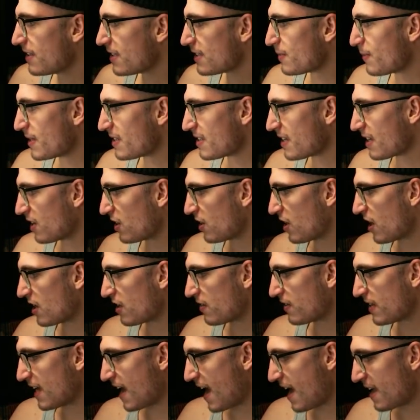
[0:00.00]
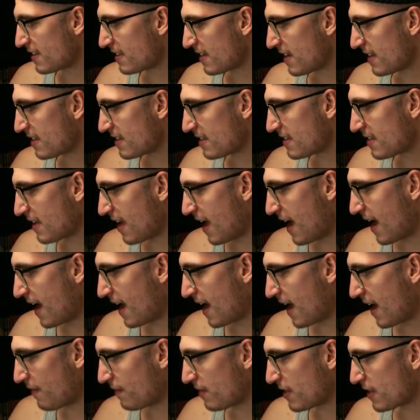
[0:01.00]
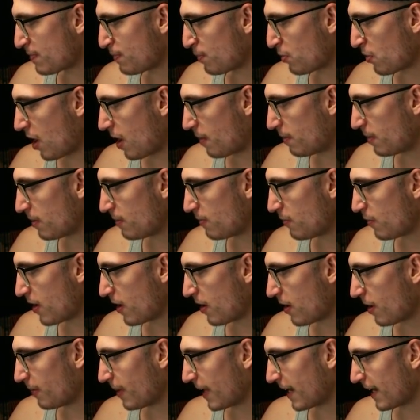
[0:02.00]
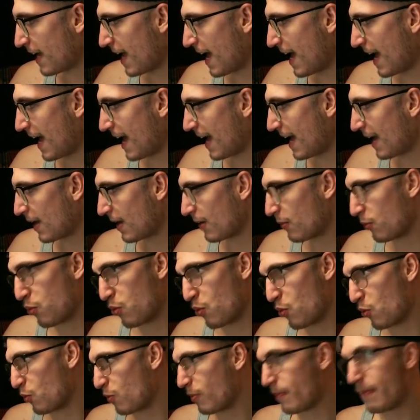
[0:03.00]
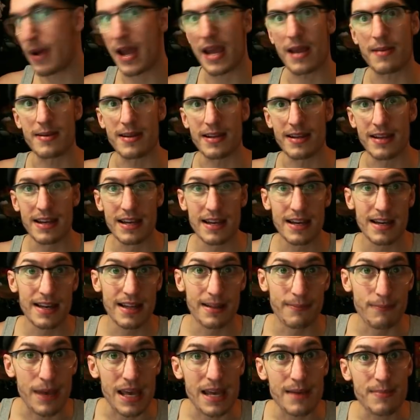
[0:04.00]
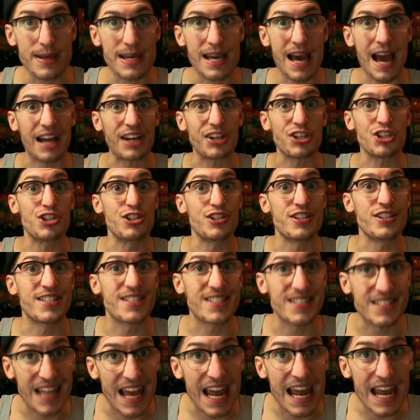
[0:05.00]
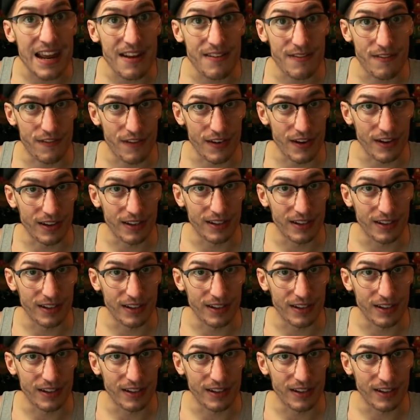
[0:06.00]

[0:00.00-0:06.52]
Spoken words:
is missing a lot of the assets. I have this problem where I'm like, hey, whoo, baby, maybe I should save.